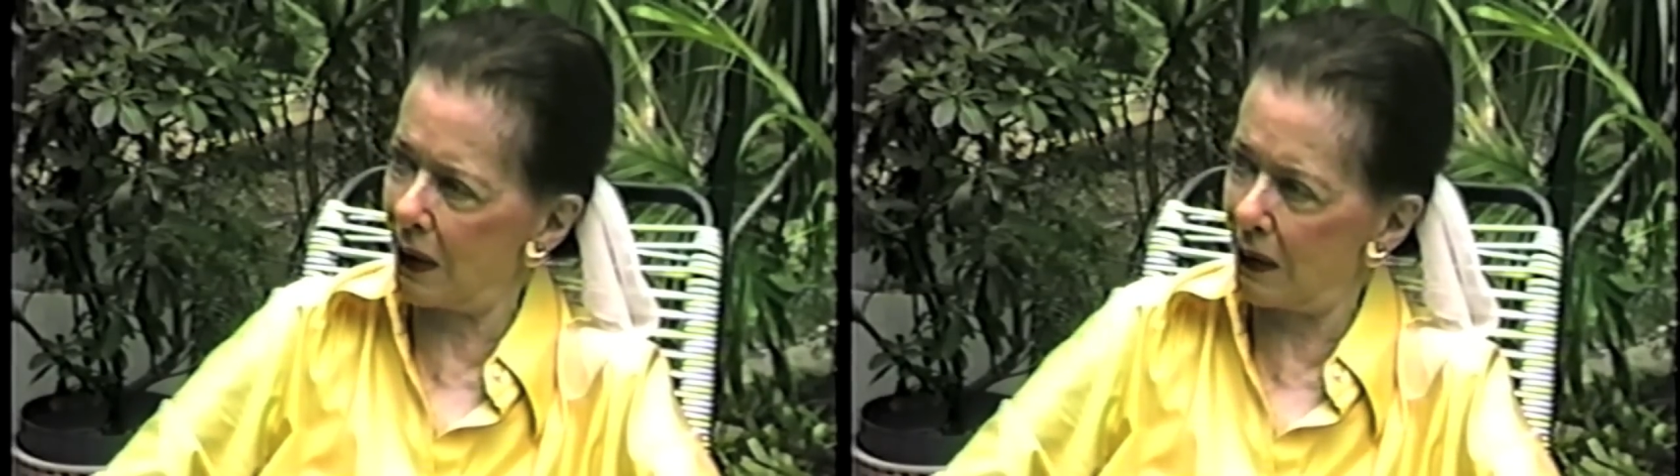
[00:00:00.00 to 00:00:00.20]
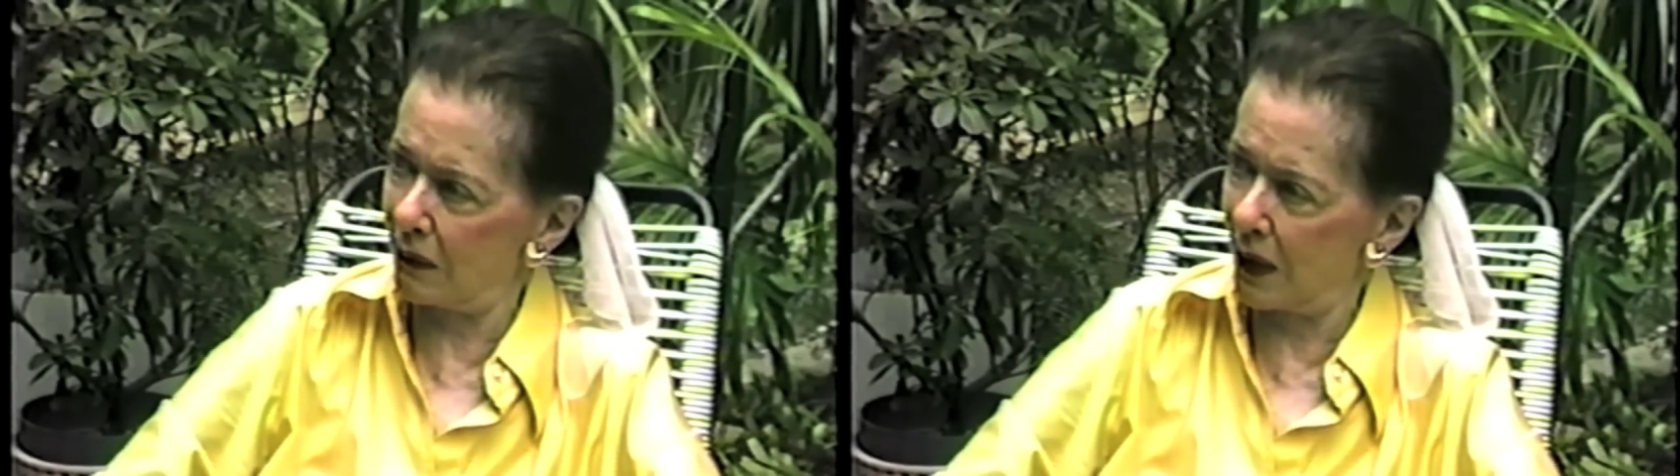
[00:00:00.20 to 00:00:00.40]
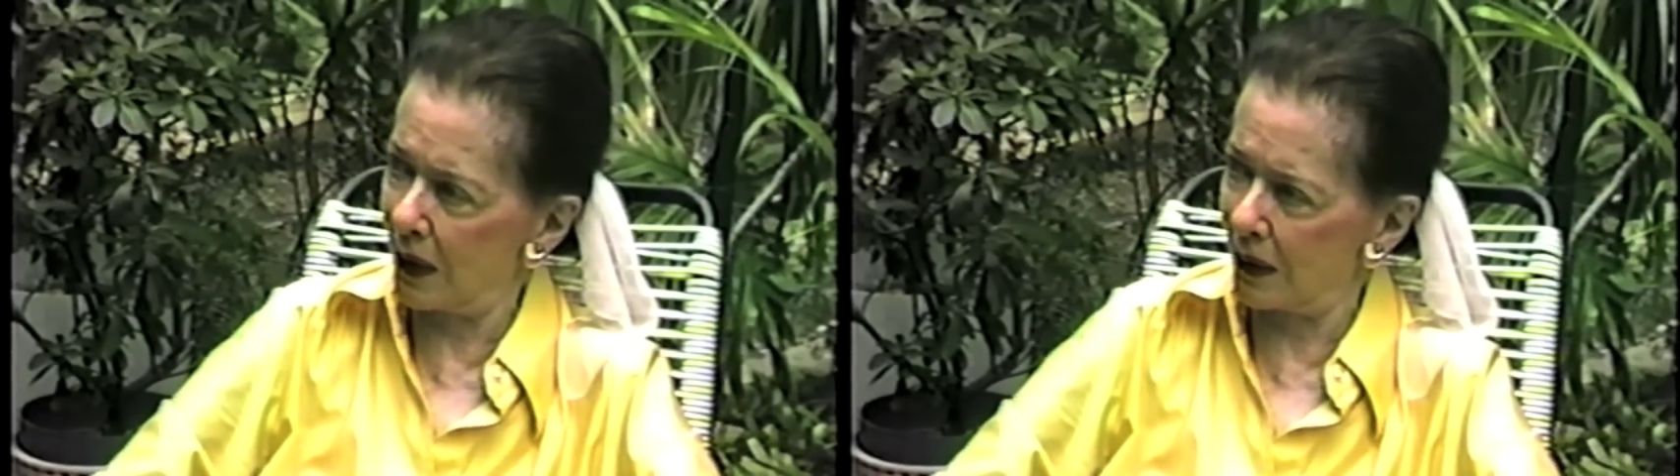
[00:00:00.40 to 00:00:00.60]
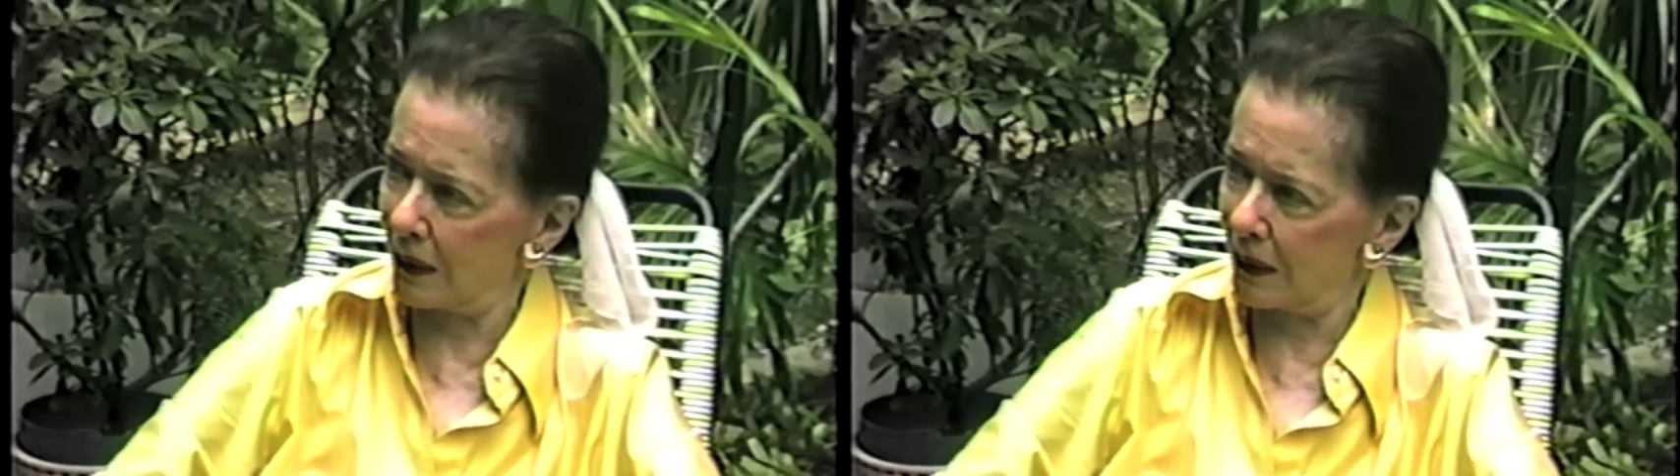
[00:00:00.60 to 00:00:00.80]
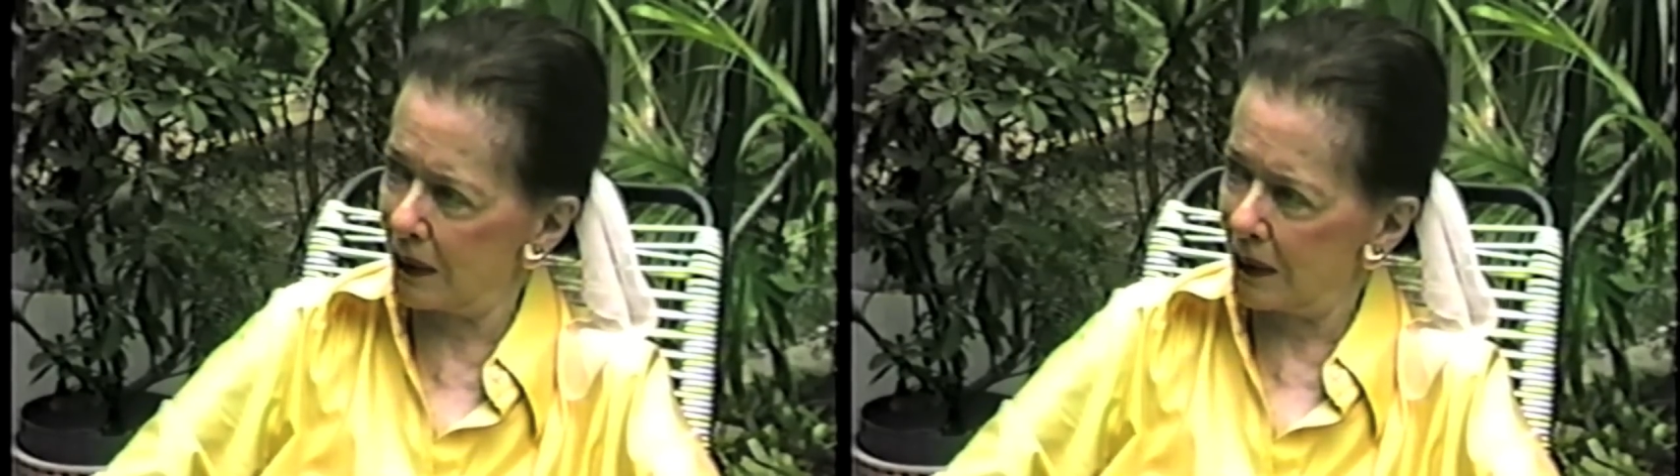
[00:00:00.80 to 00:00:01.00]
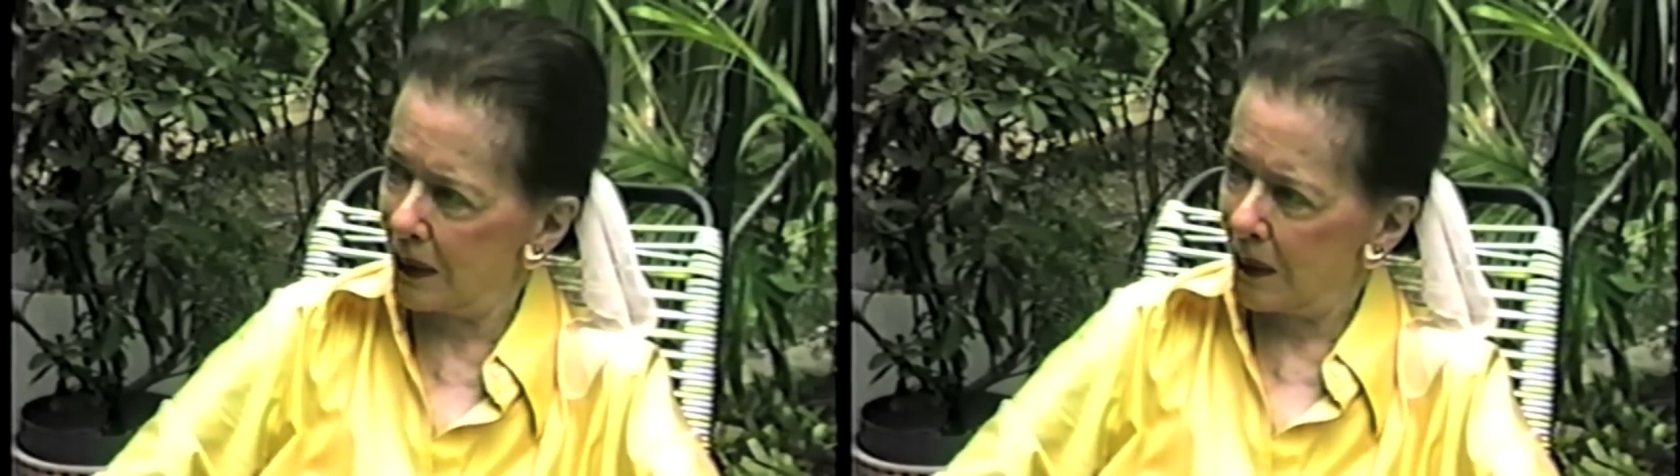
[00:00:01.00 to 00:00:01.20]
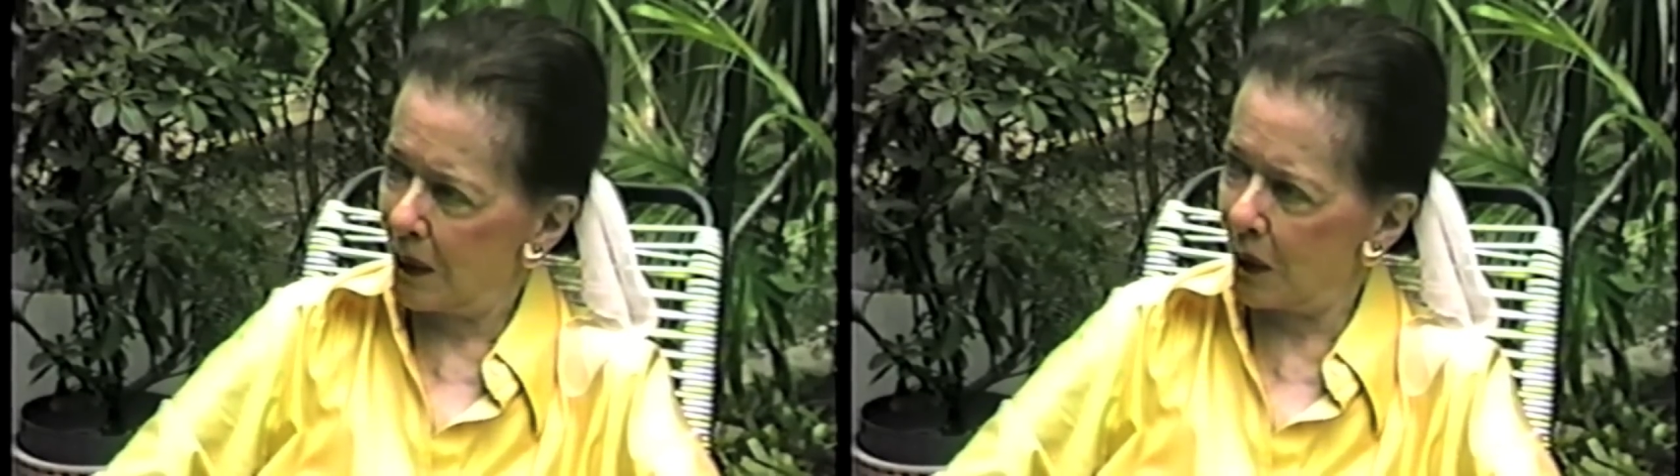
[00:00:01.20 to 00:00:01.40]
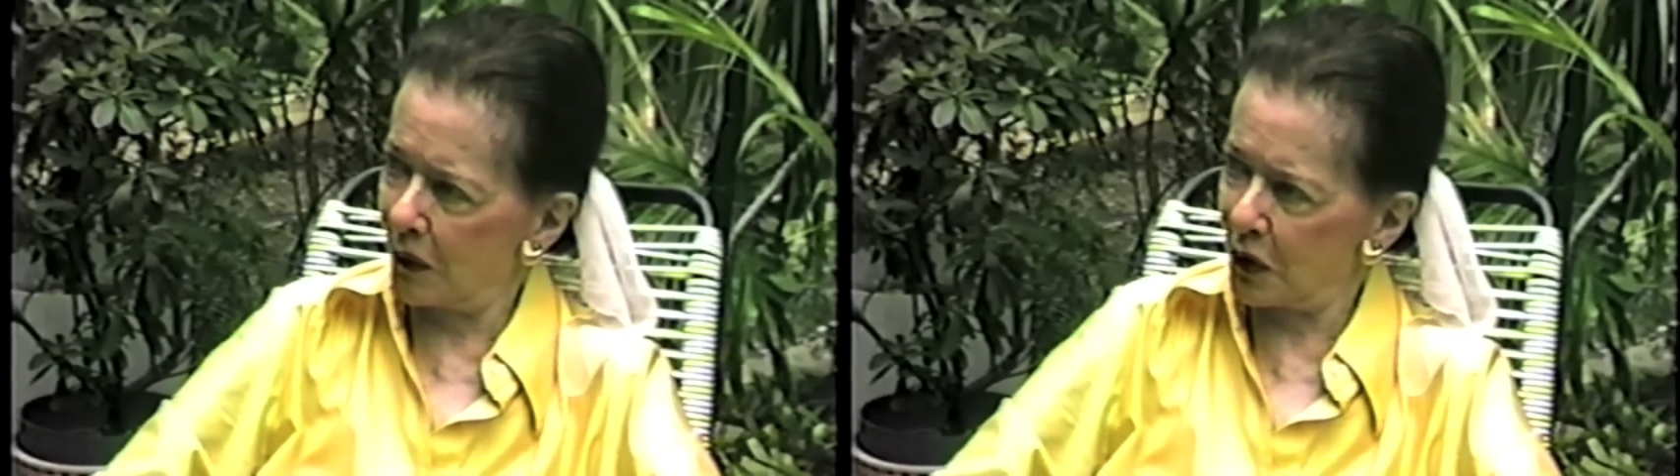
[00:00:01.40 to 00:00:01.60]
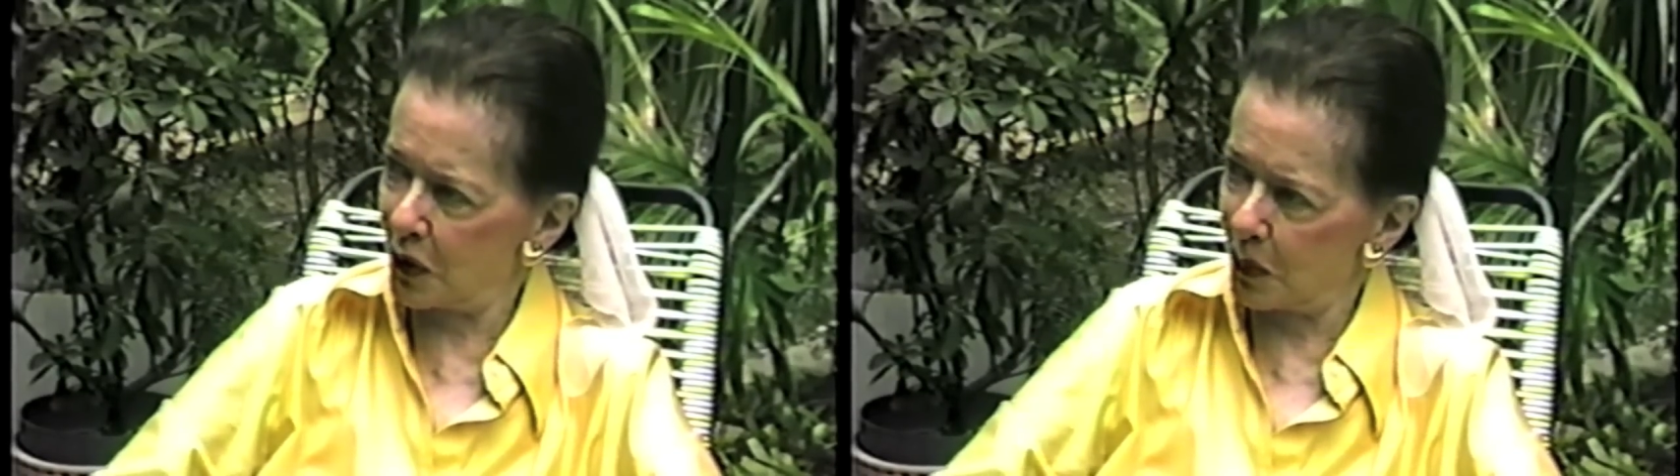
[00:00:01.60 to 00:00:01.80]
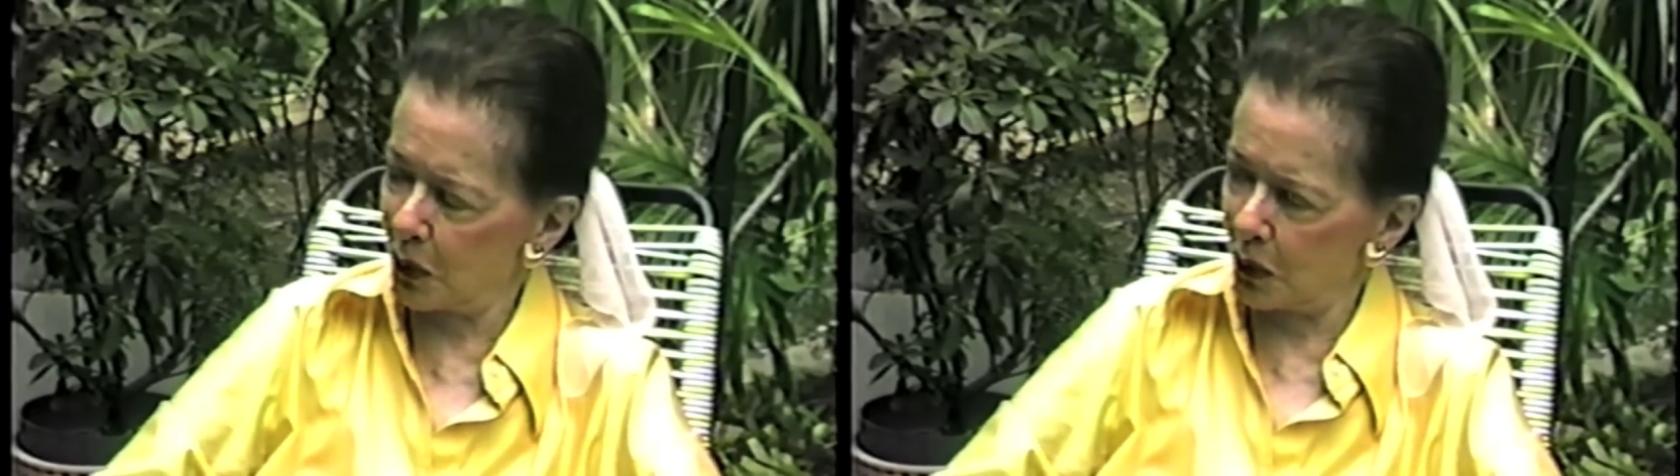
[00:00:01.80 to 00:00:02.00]
have now, or if
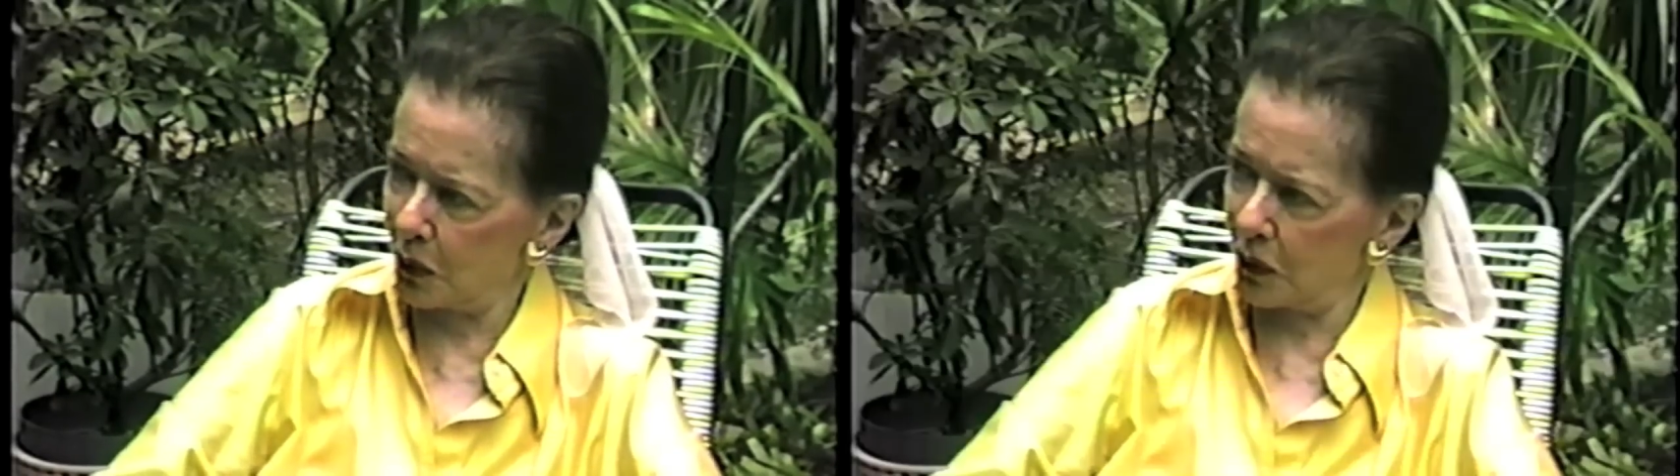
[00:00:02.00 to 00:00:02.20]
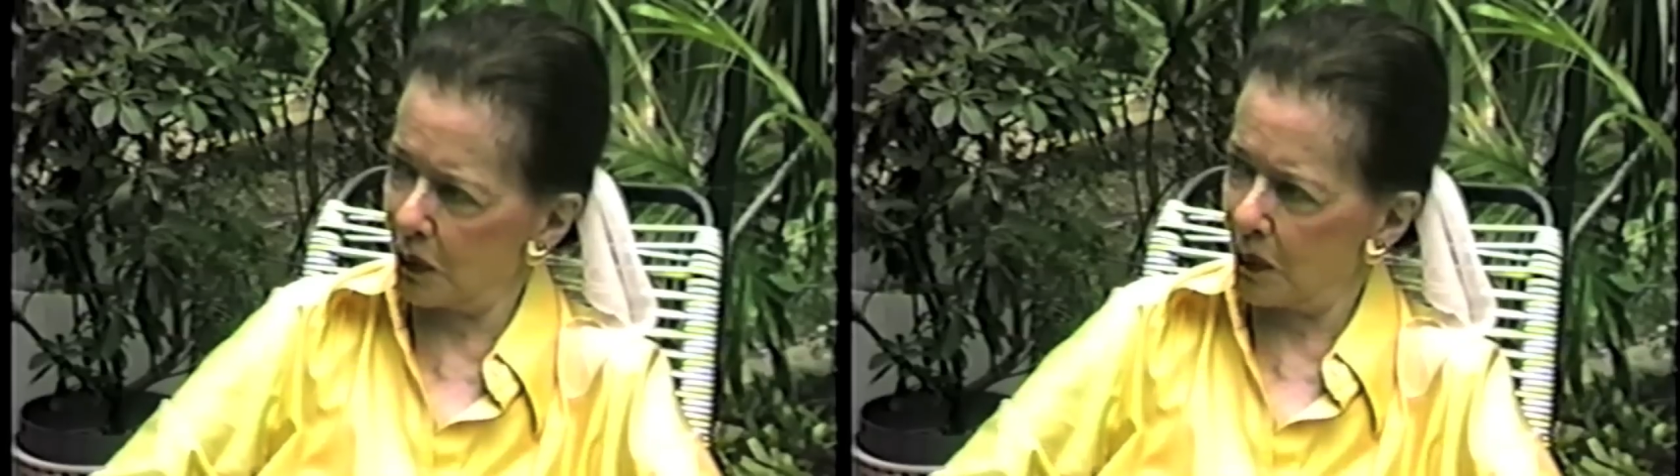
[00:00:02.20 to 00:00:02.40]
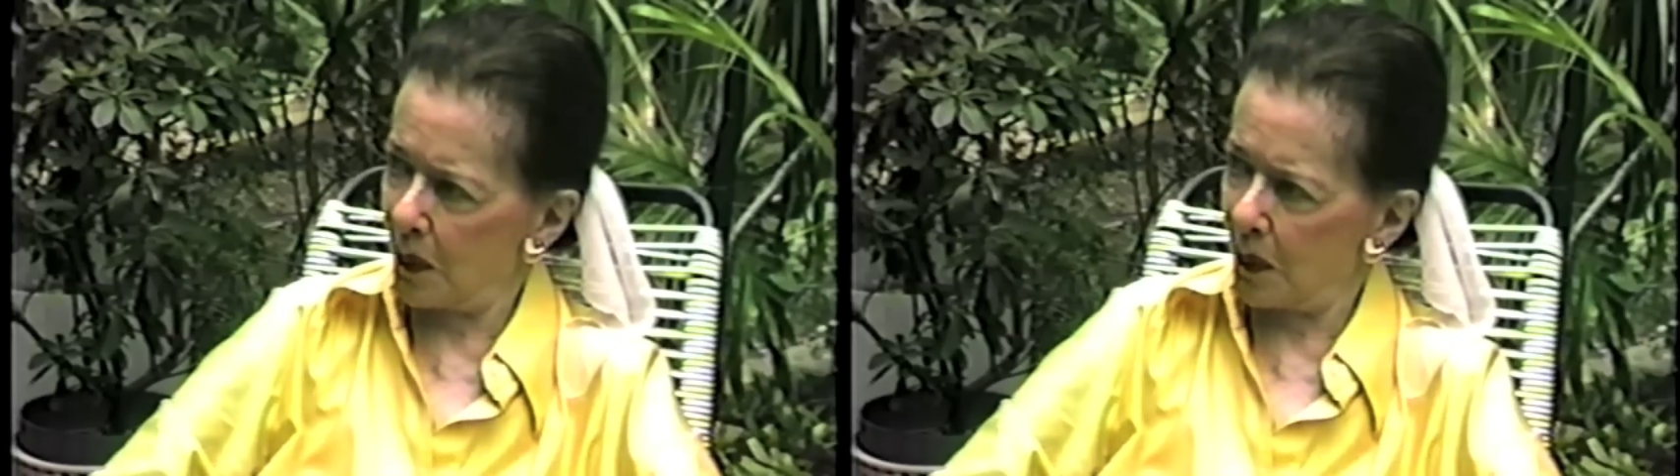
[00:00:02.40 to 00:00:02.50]
she's moved.